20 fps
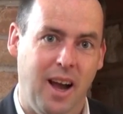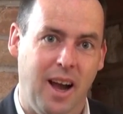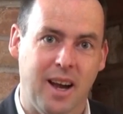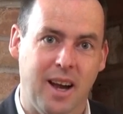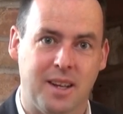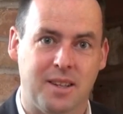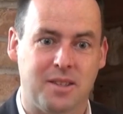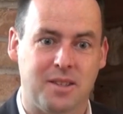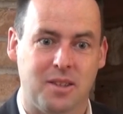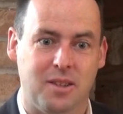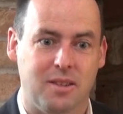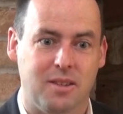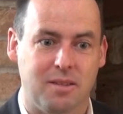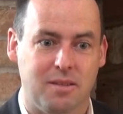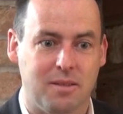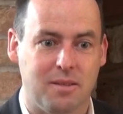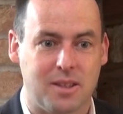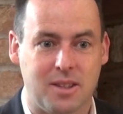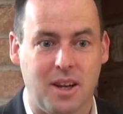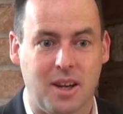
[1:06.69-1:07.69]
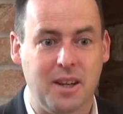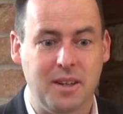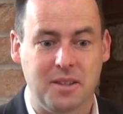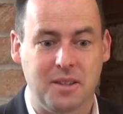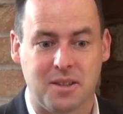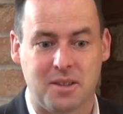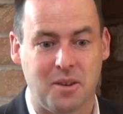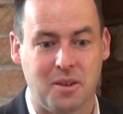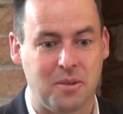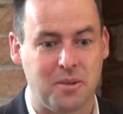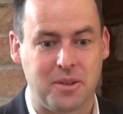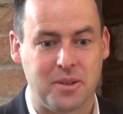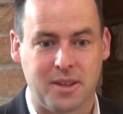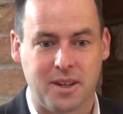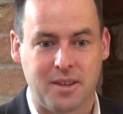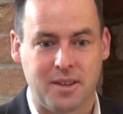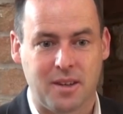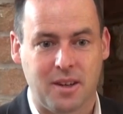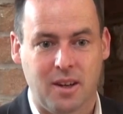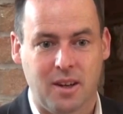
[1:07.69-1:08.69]
And science knows
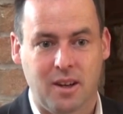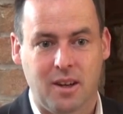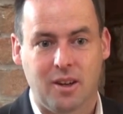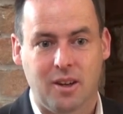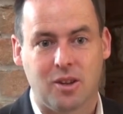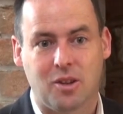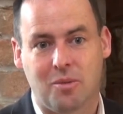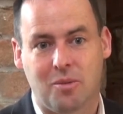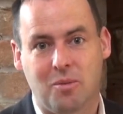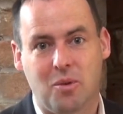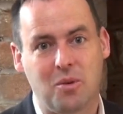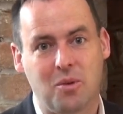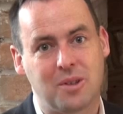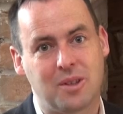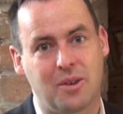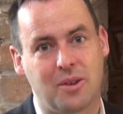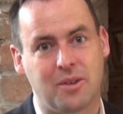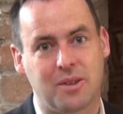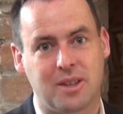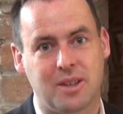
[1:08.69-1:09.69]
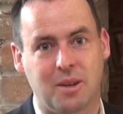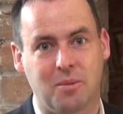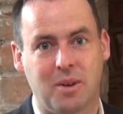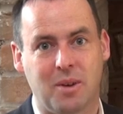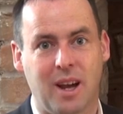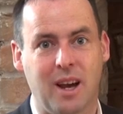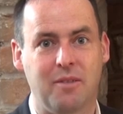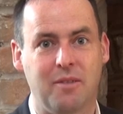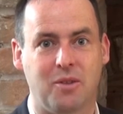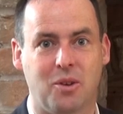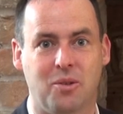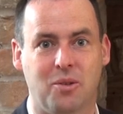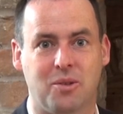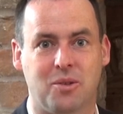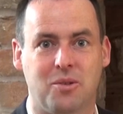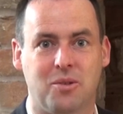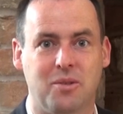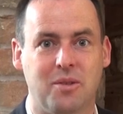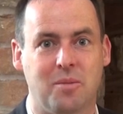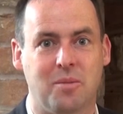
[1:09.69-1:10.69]
that the more thoughts that we have going
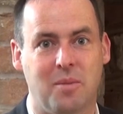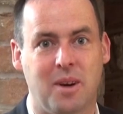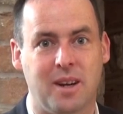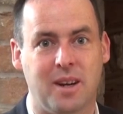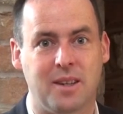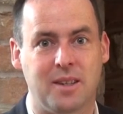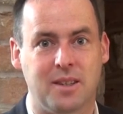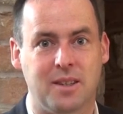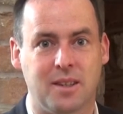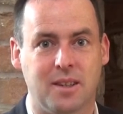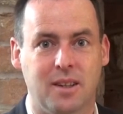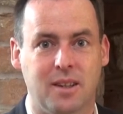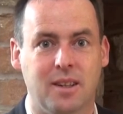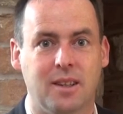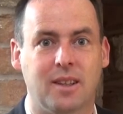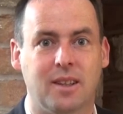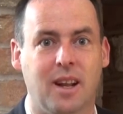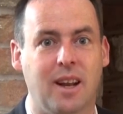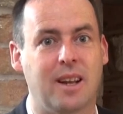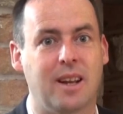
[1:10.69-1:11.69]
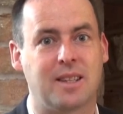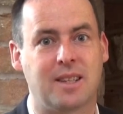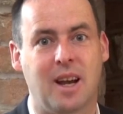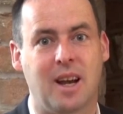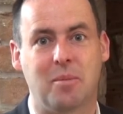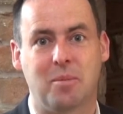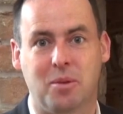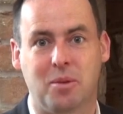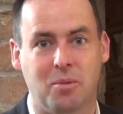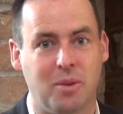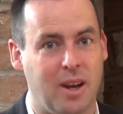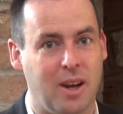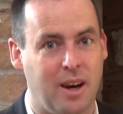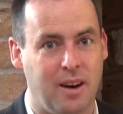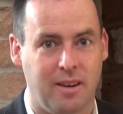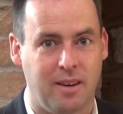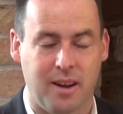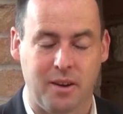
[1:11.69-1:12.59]
through the mind, the less happy we are.